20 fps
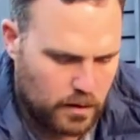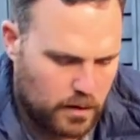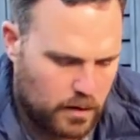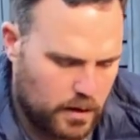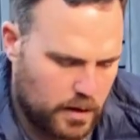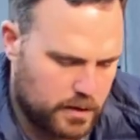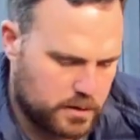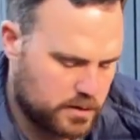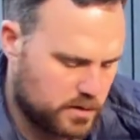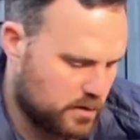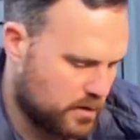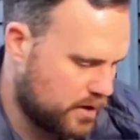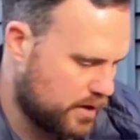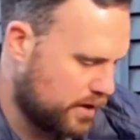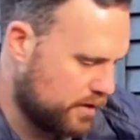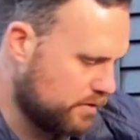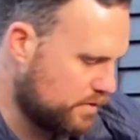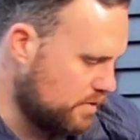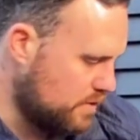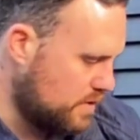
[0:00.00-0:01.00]
and today
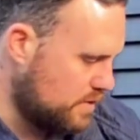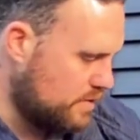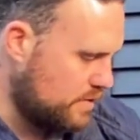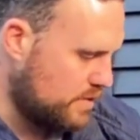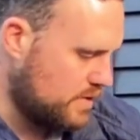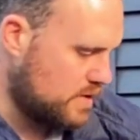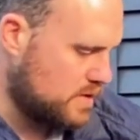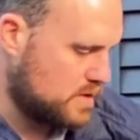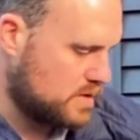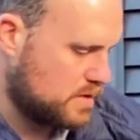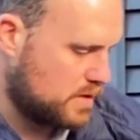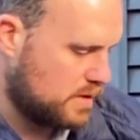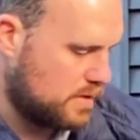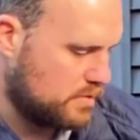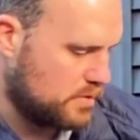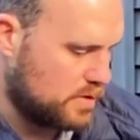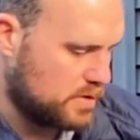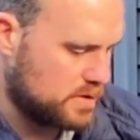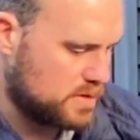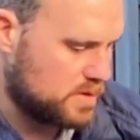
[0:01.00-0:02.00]
for the first time
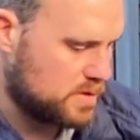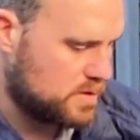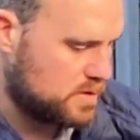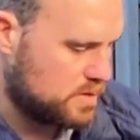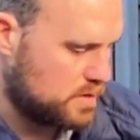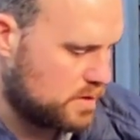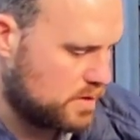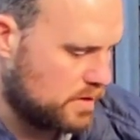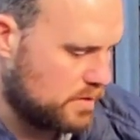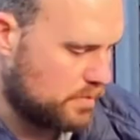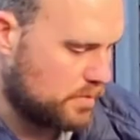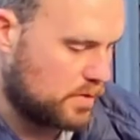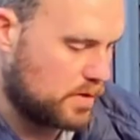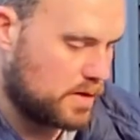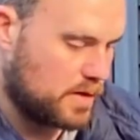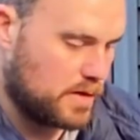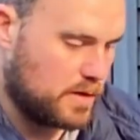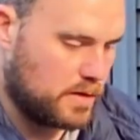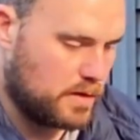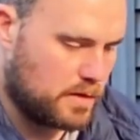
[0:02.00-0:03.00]
I'll just
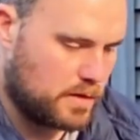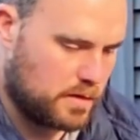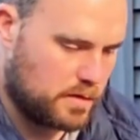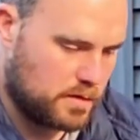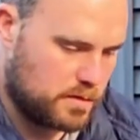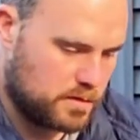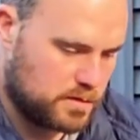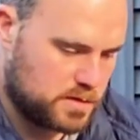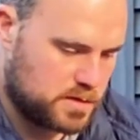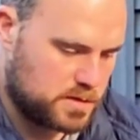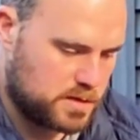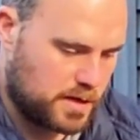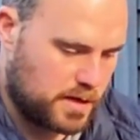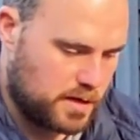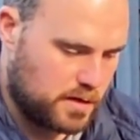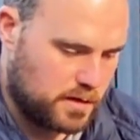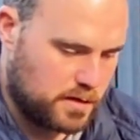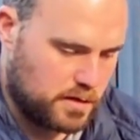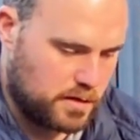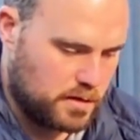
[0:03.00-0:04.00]
apply
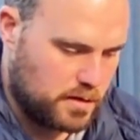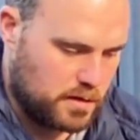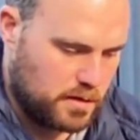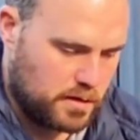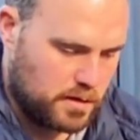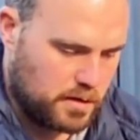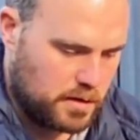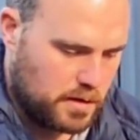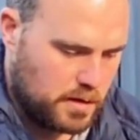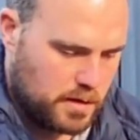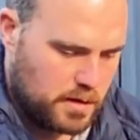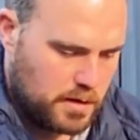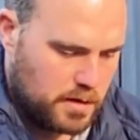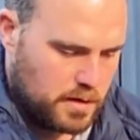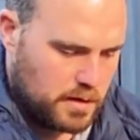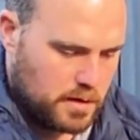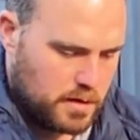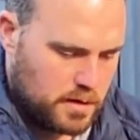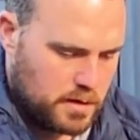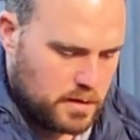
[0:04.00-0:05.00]
standard
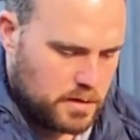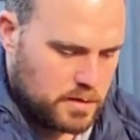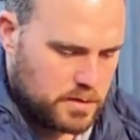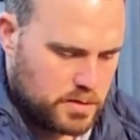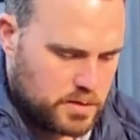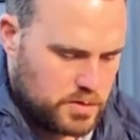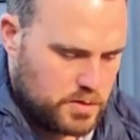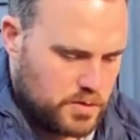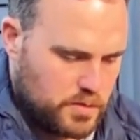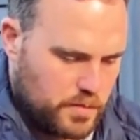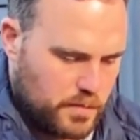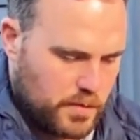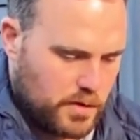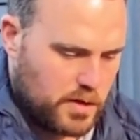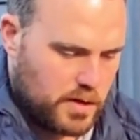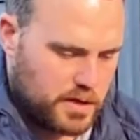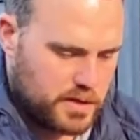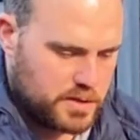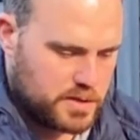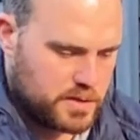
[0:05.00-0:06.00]
shoe
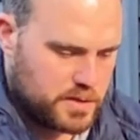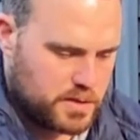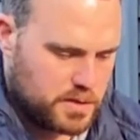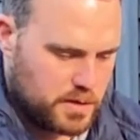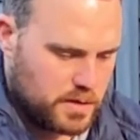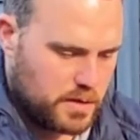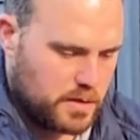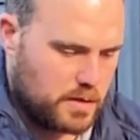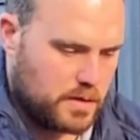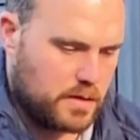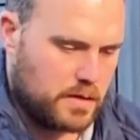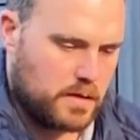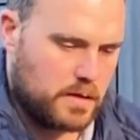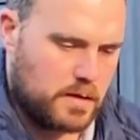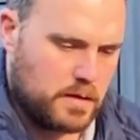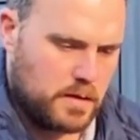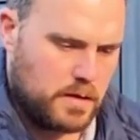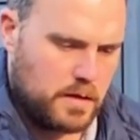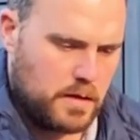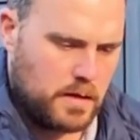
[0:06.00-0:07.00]
polish.
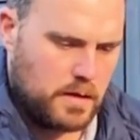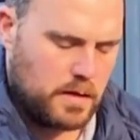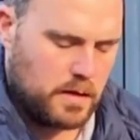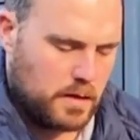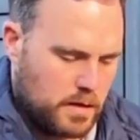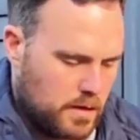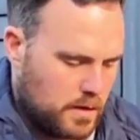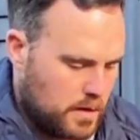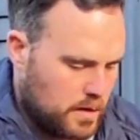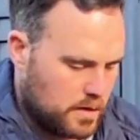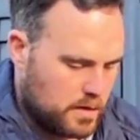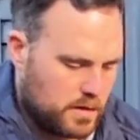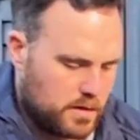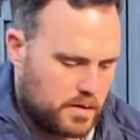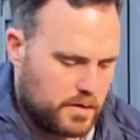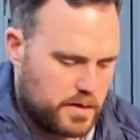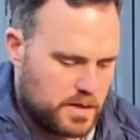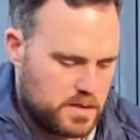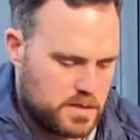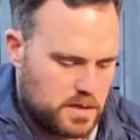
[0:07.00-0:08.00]
And the
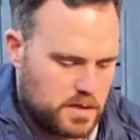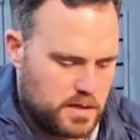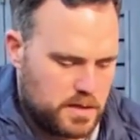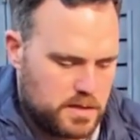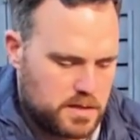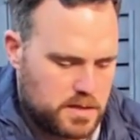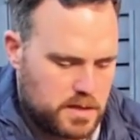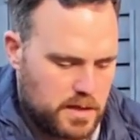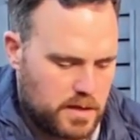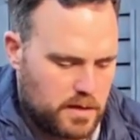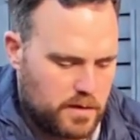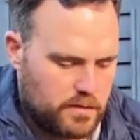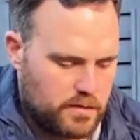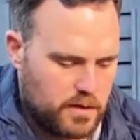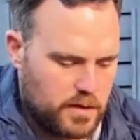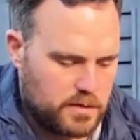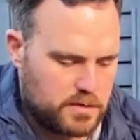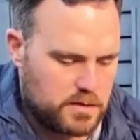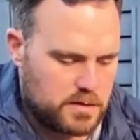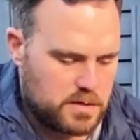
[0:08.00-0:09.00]
reason is that I've
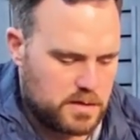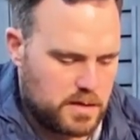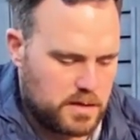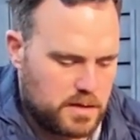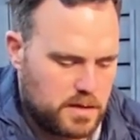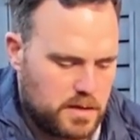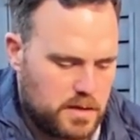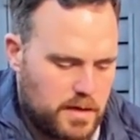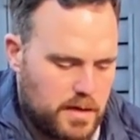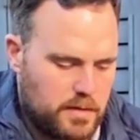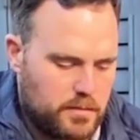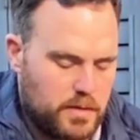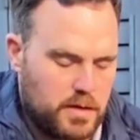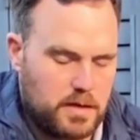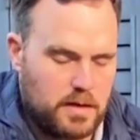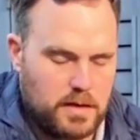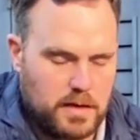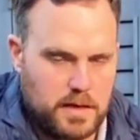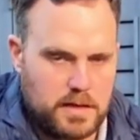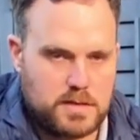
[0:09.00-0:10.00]
noticed that the
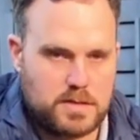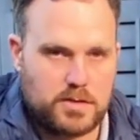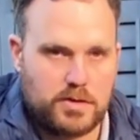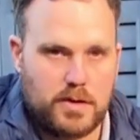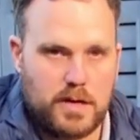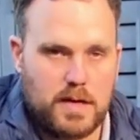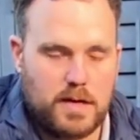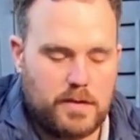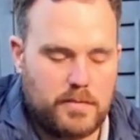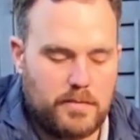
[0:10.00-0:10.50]
dubbin does really